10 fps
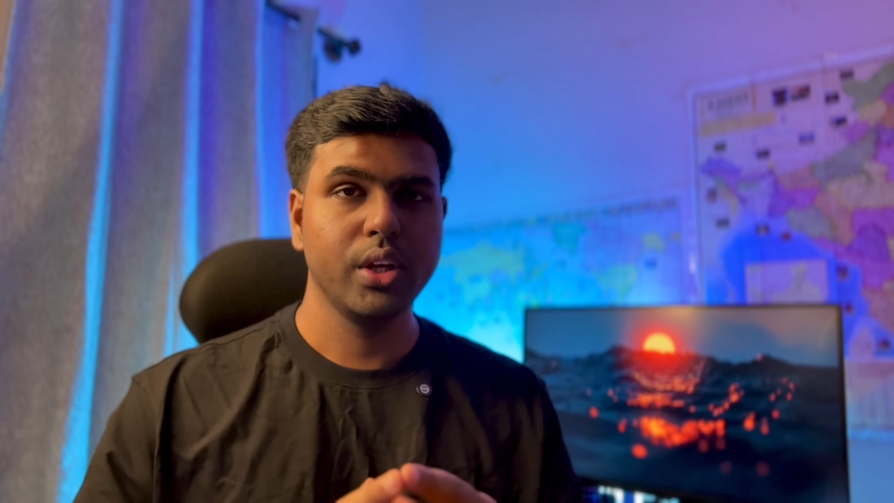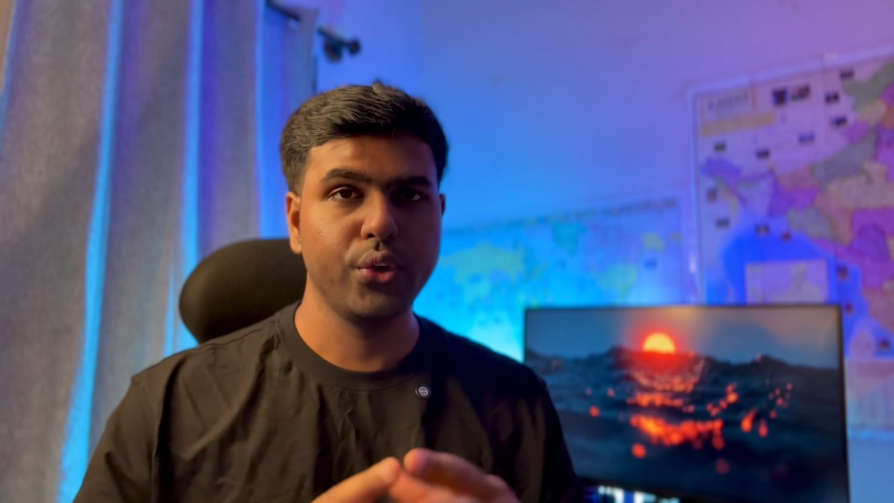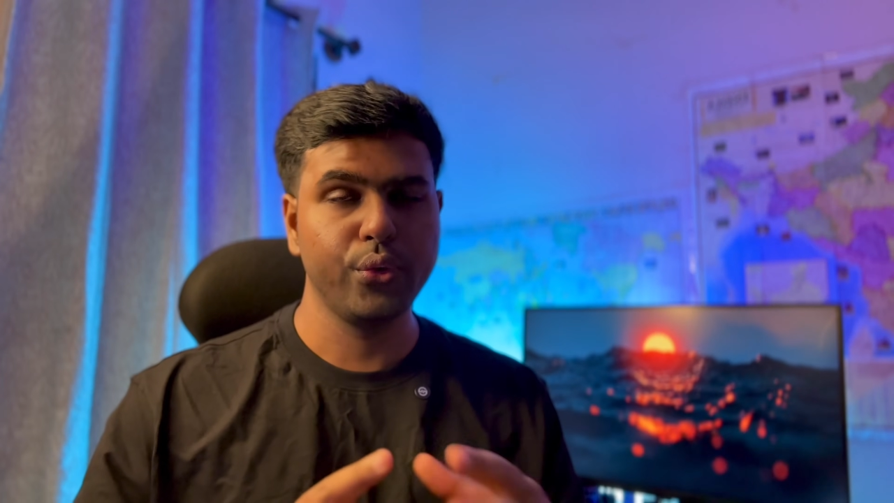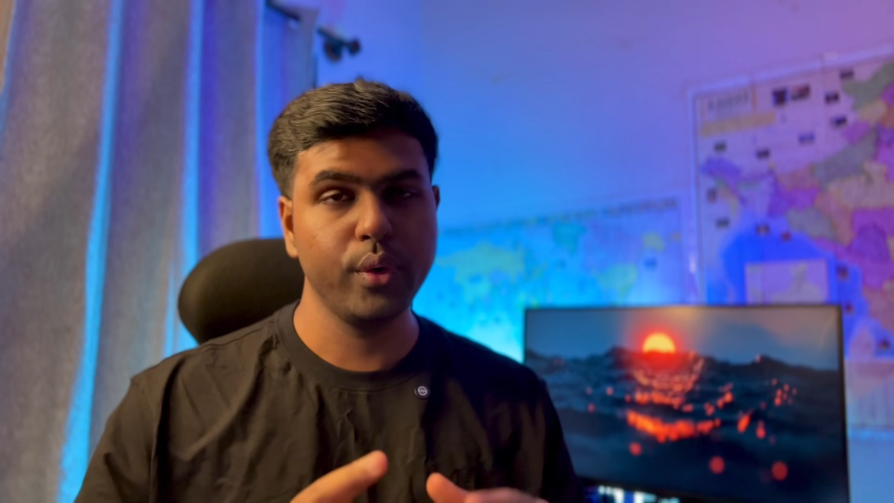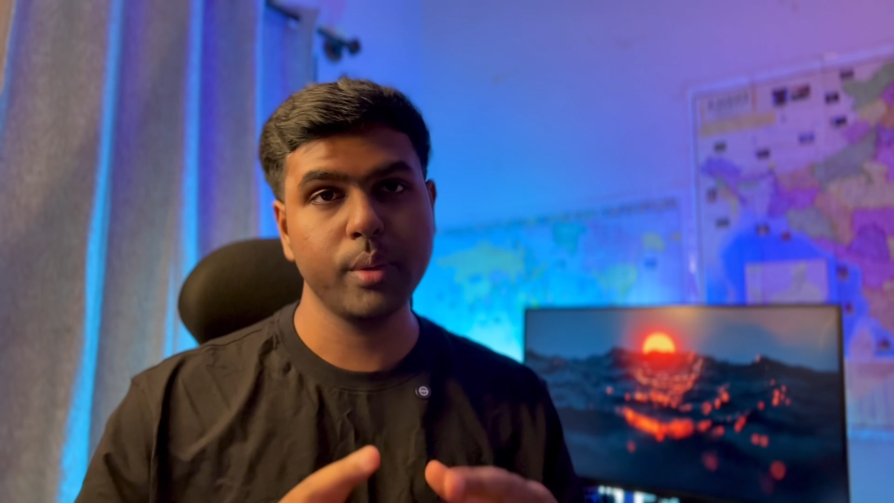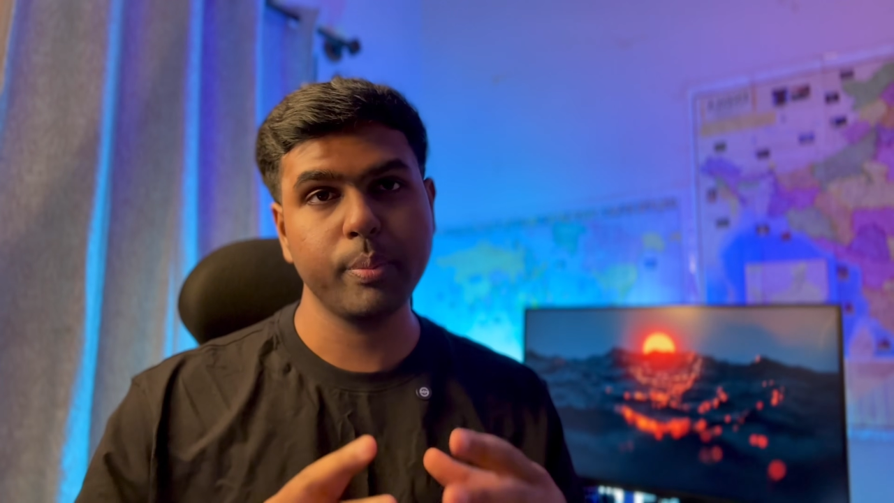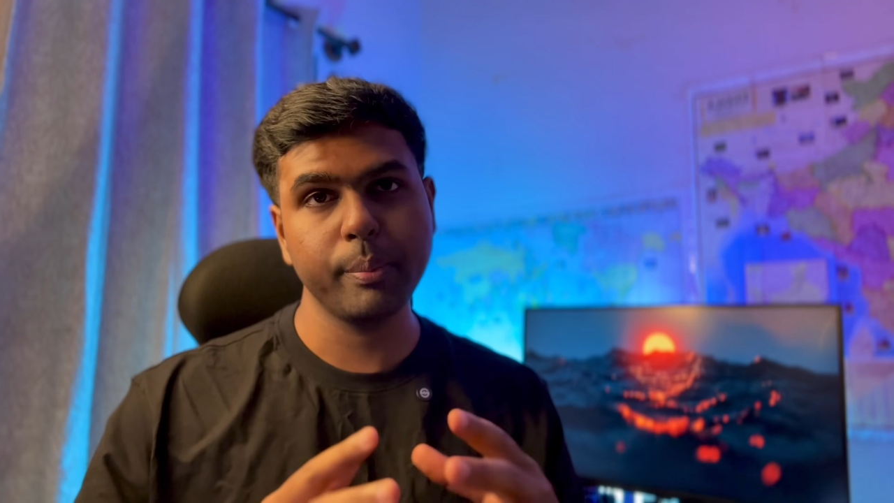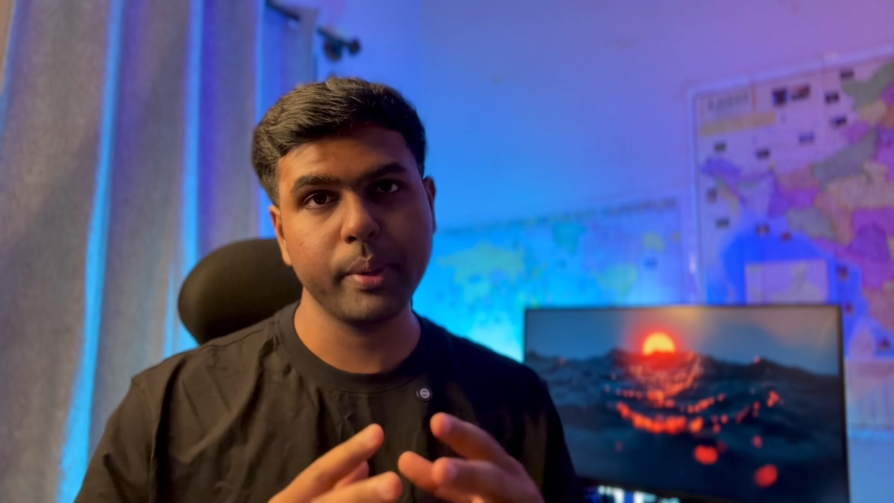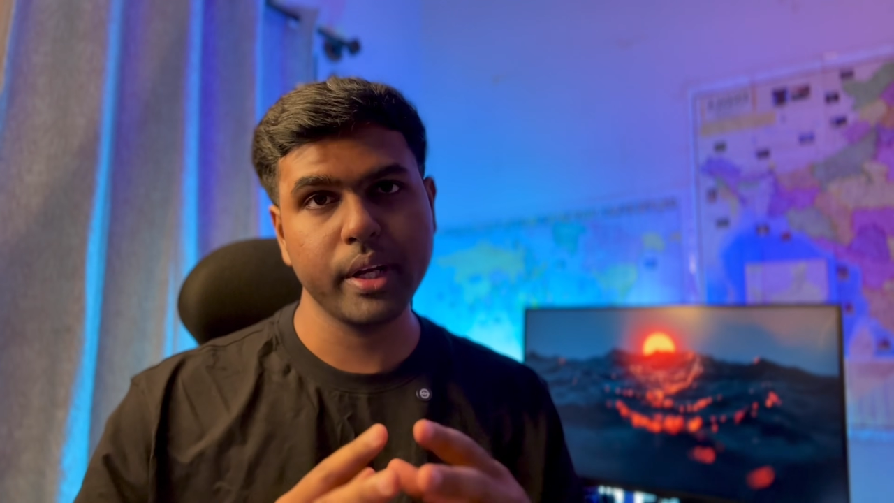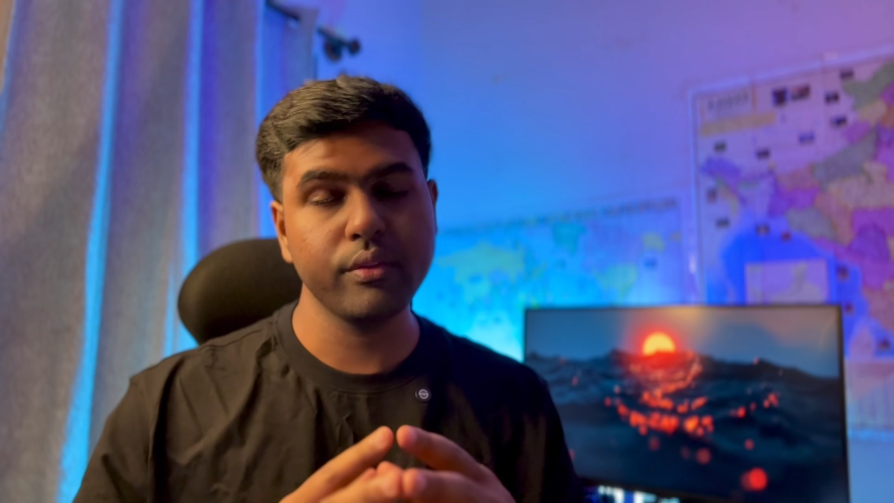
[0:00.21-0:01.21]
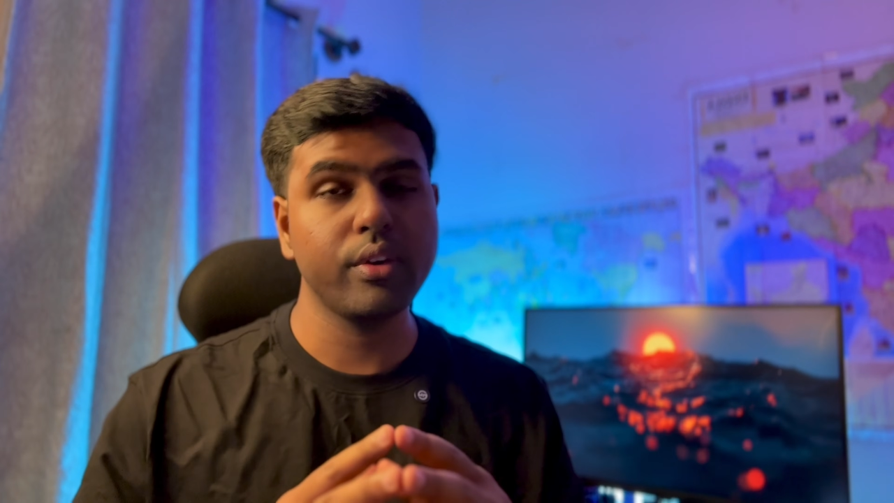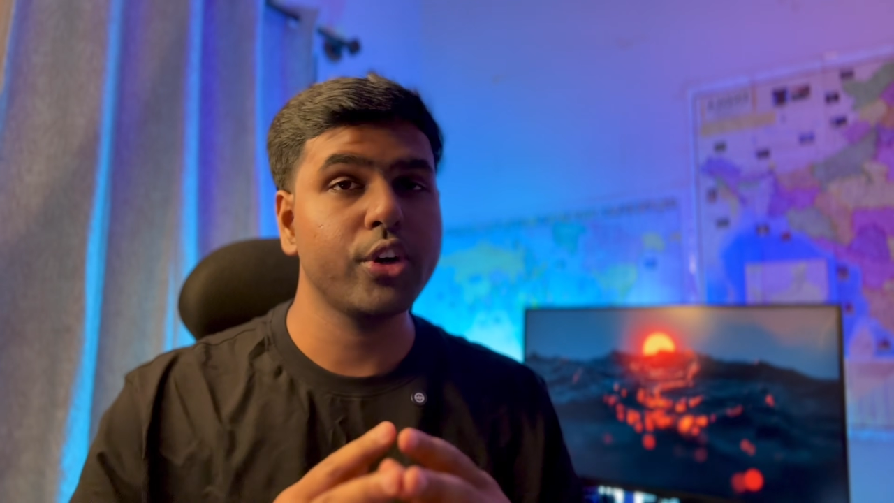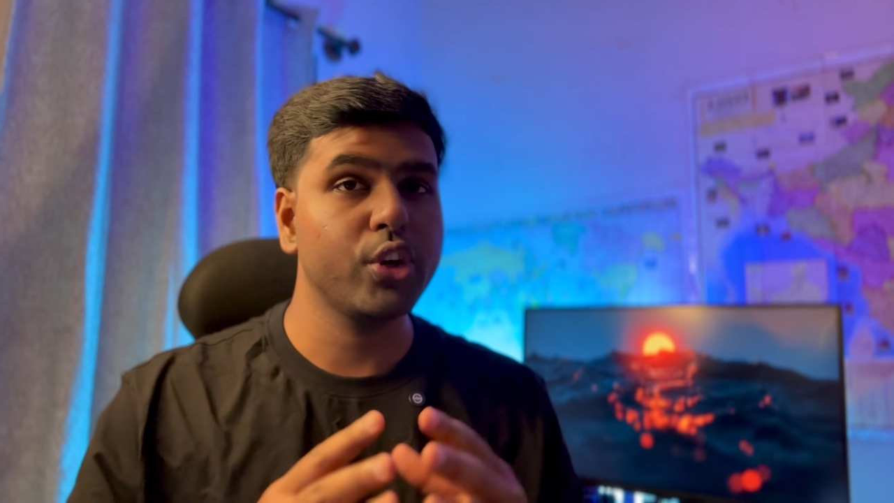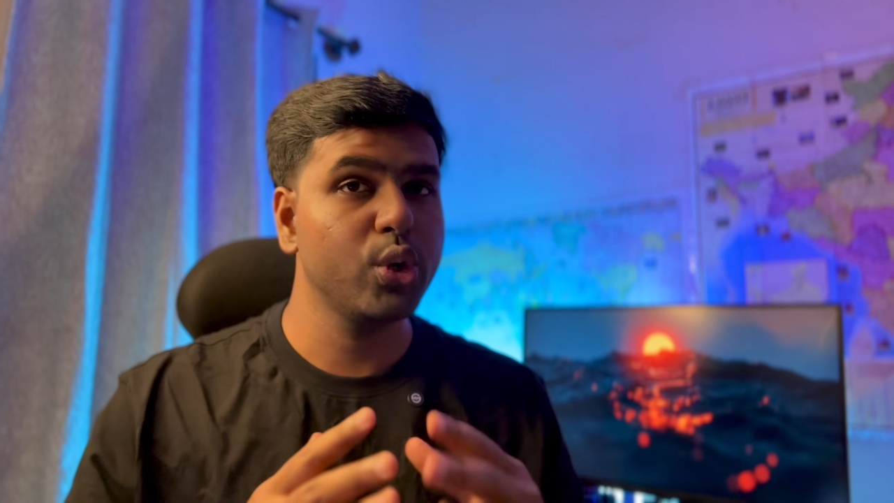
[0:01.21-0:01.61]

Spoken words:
If you are preparing for